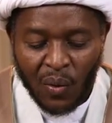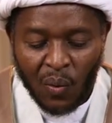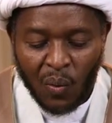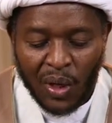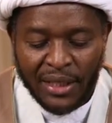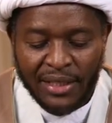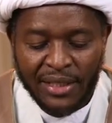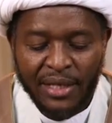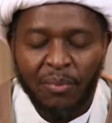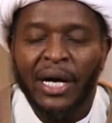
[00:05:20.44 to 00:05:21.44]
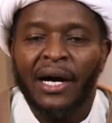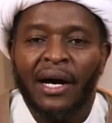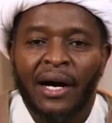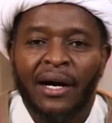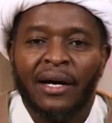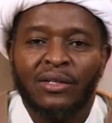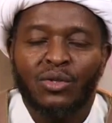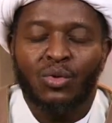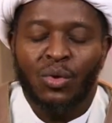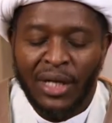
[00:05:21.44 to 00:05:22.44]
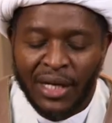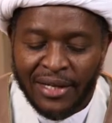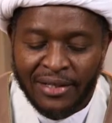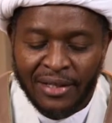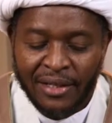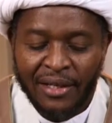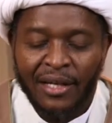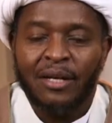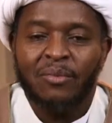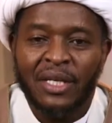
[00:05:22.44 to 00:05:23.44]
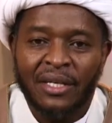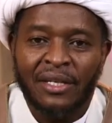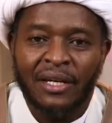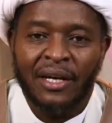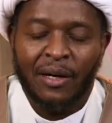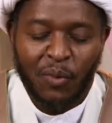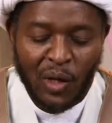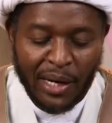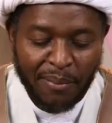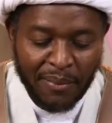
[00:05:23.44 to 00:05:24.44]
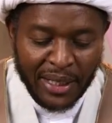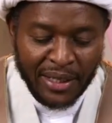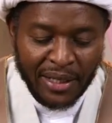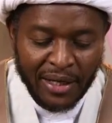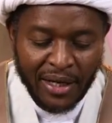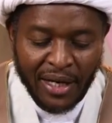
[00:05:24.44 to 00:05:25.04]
Wattibaa sunnati nabiyyika Muhammadin